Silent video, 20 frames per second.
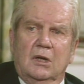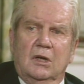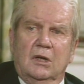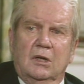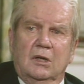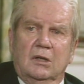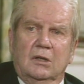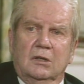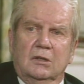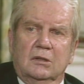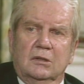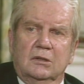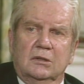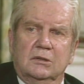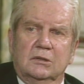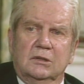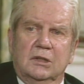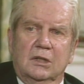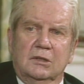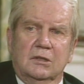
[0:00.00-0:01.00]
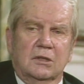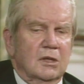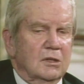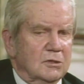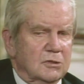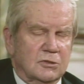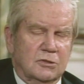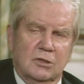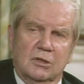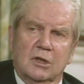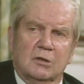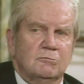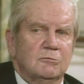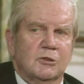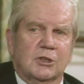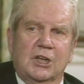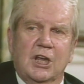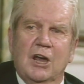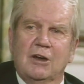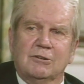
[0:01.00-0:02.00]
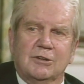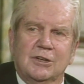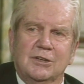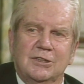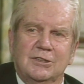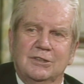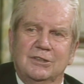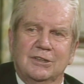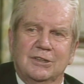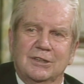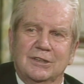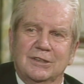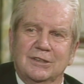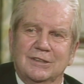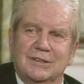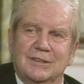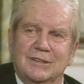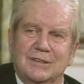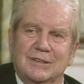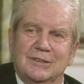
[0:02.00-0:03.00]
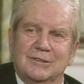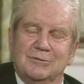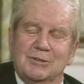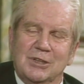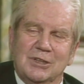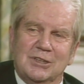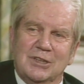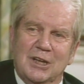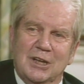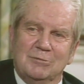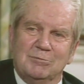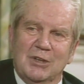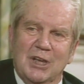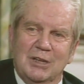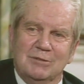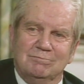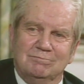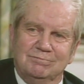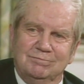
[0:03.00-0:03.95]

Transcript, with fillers: uh, and, and stood up and were counted uh, when the time came.